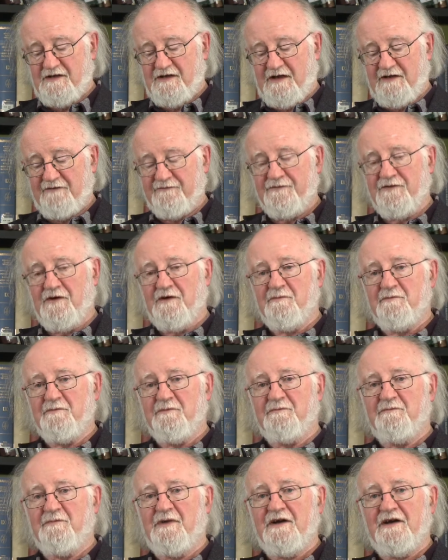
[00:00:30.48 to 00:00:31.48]
And
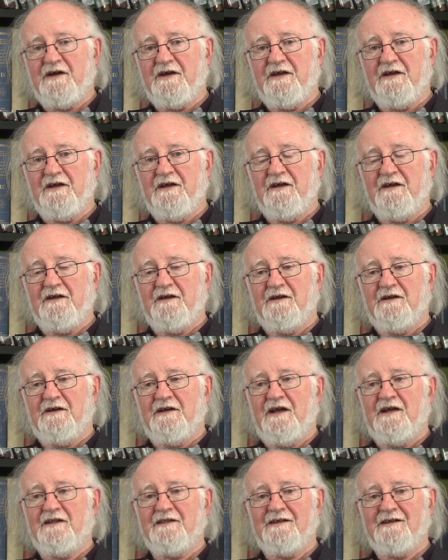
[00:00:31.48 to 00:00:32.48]
from my
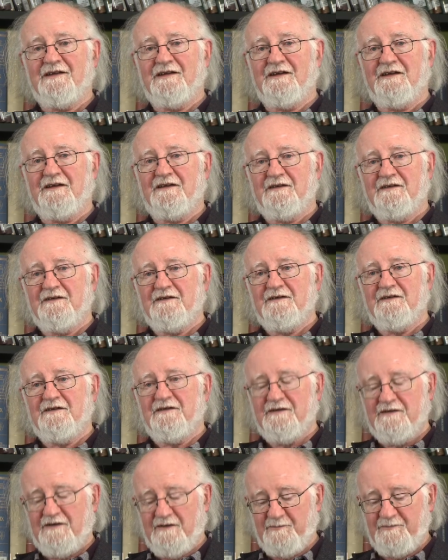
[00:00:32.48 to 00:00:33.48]
Catholic
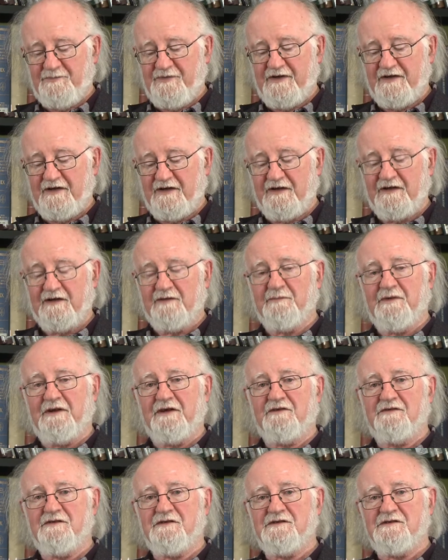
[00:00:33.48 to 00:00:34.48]
upbringing and my
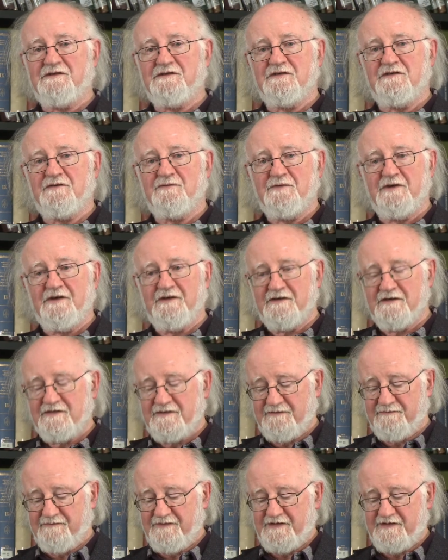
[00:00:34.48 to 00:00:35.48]
Christian awareness
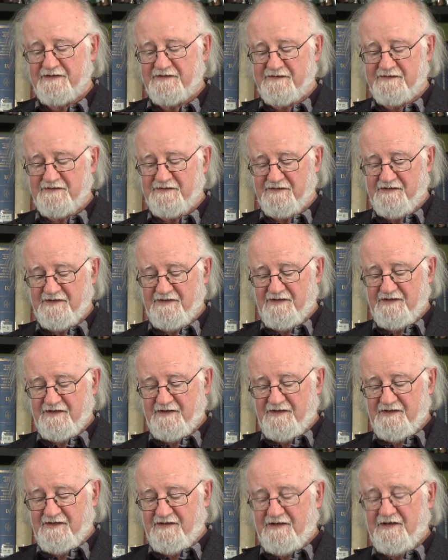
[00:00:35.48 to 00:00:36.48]
of things,
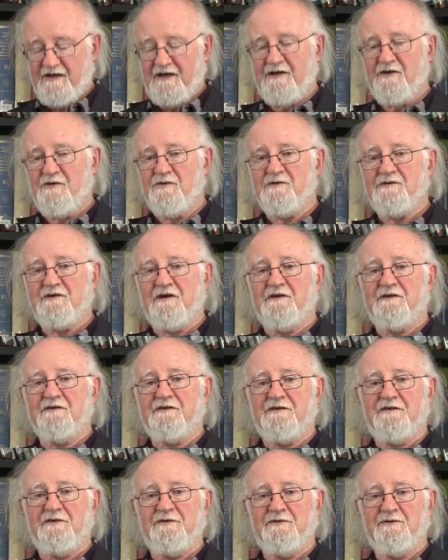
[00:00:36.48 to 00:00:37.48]
I hold on
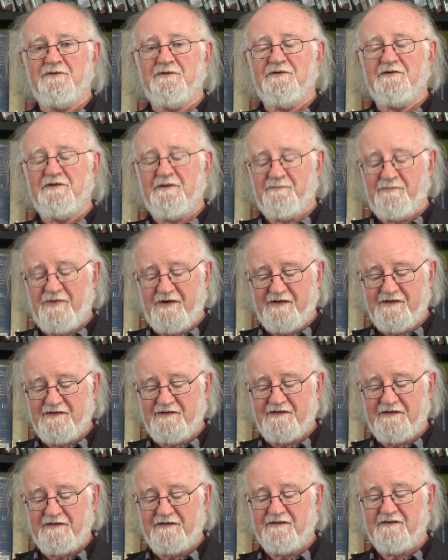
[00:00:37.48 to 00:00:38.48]
to the
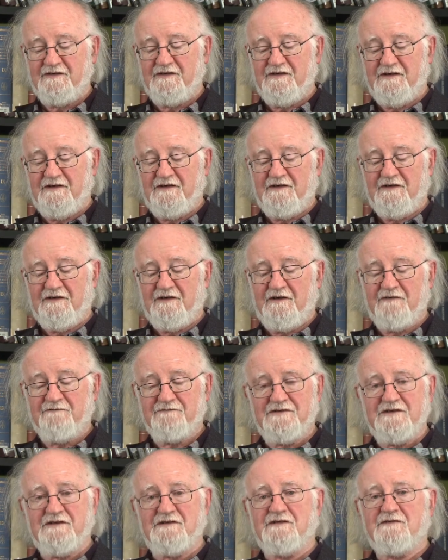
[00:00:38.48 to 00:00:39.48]
person of
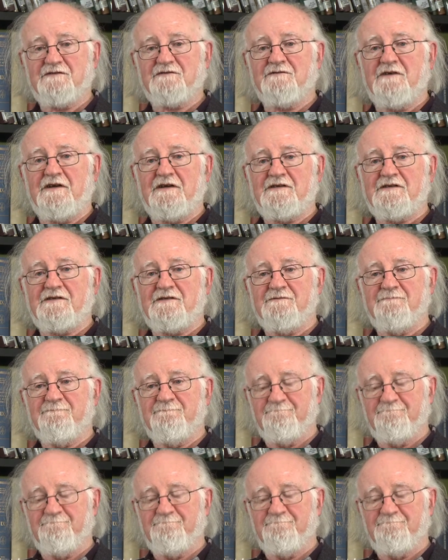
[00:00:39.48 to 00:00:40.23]
Jesus Christ.